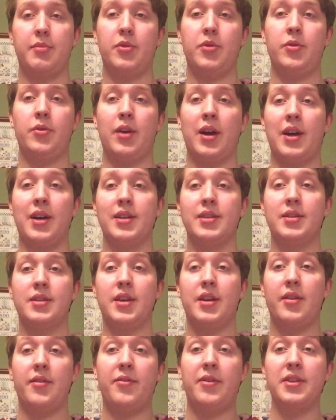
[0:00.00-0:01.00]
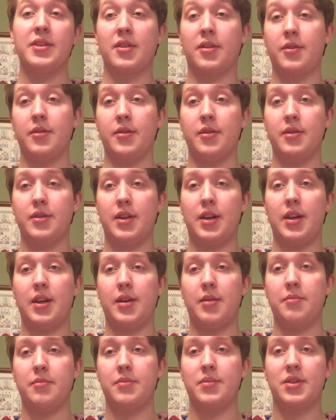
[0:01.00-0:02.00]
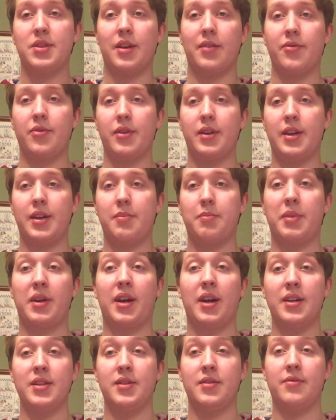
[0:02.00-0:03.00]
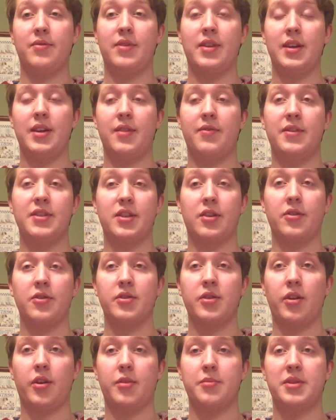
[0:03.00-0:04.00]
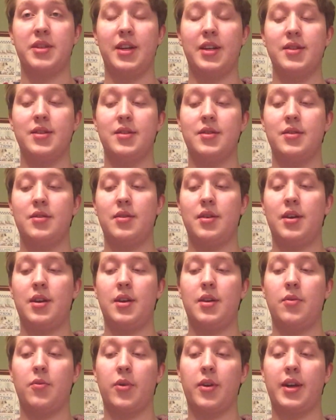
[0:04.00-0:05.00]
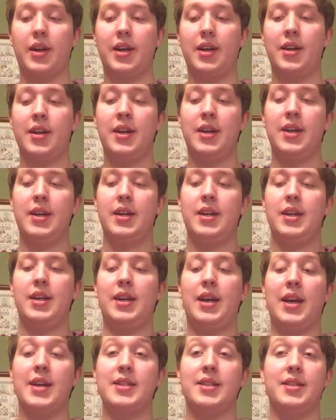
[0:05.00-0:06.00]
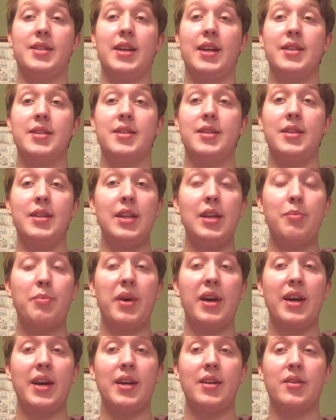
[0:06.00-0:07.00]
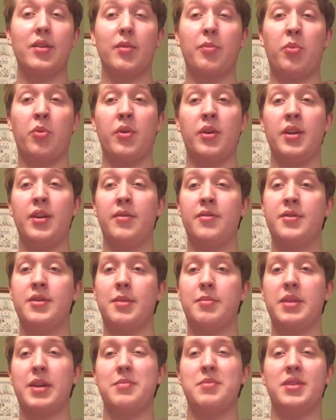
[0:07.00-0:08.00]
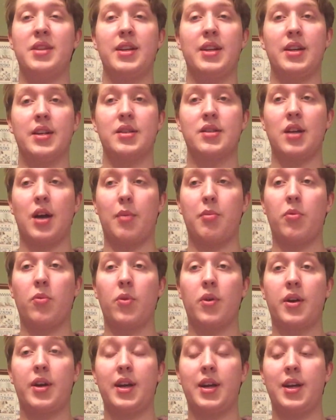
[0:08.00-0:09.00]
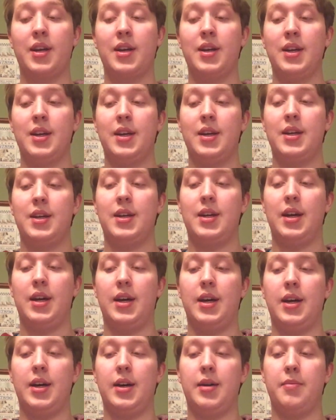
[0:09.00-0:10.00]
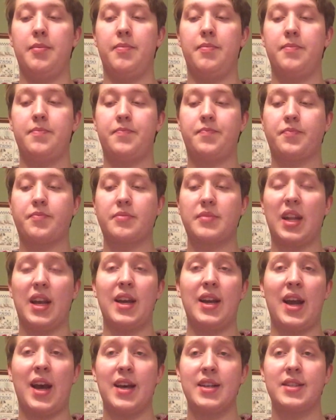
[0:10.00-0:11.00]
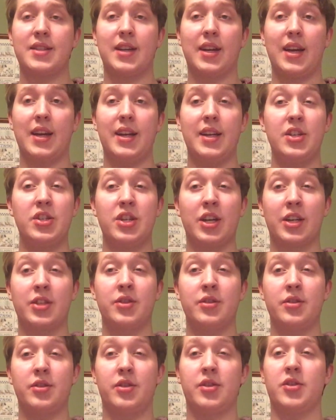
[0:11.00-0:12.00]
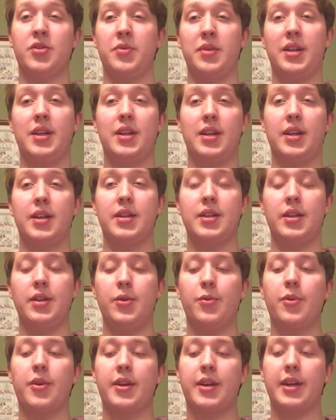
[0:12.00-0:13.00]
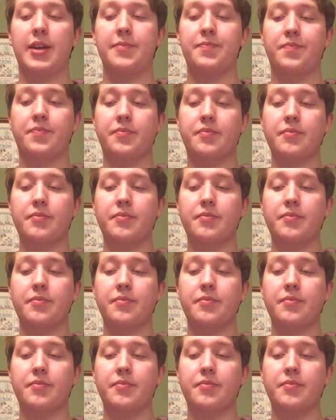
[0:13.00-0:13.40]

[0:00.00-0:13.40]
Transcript: who has physical suffering because of the physical circumstances working. He has intense knee pain to the point of sometimes needing to stop working, and has to get injections just so he can continue working.